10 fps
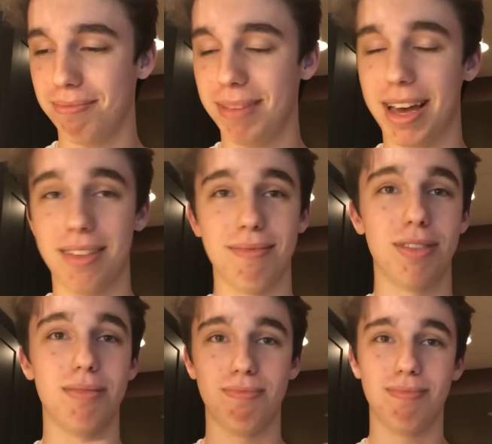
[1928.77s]
yeah,
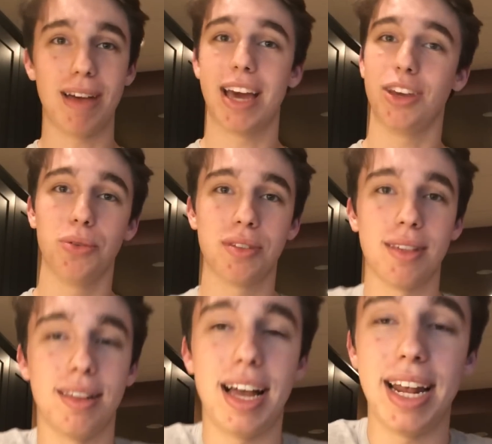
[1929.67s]
I use
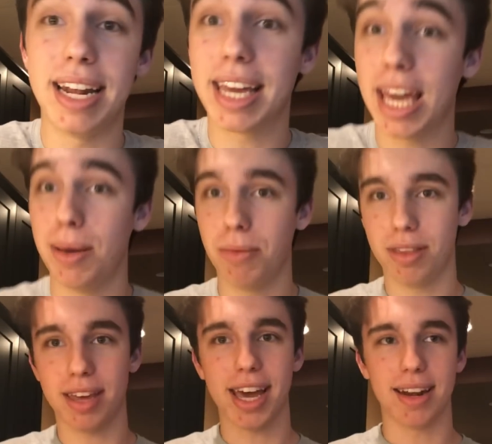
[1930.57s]
this a lot, and it came
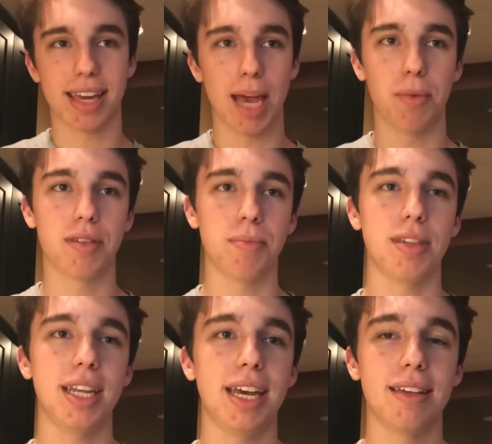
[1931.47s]
with, again, it came with some
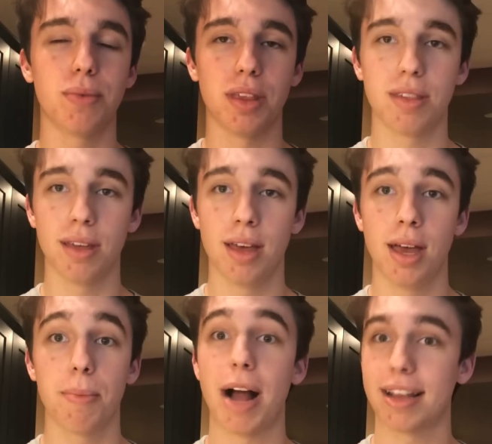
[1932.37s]
CDs with
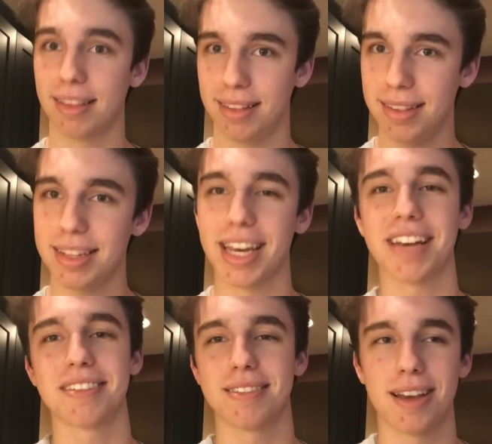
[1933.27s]
practice listening
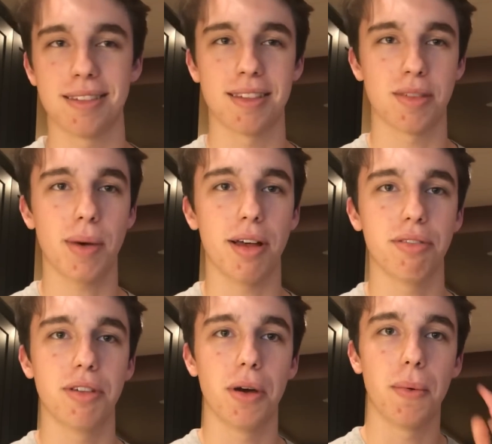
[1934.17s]
exercises as well.
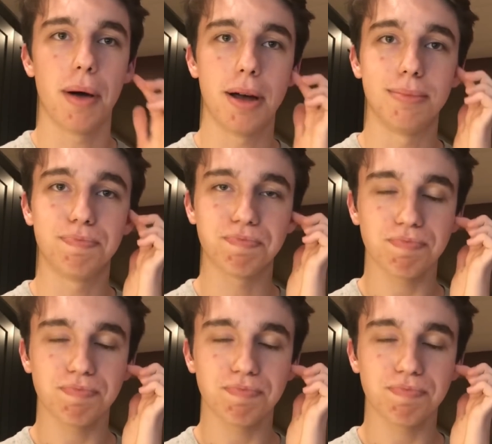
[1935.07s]
So, um,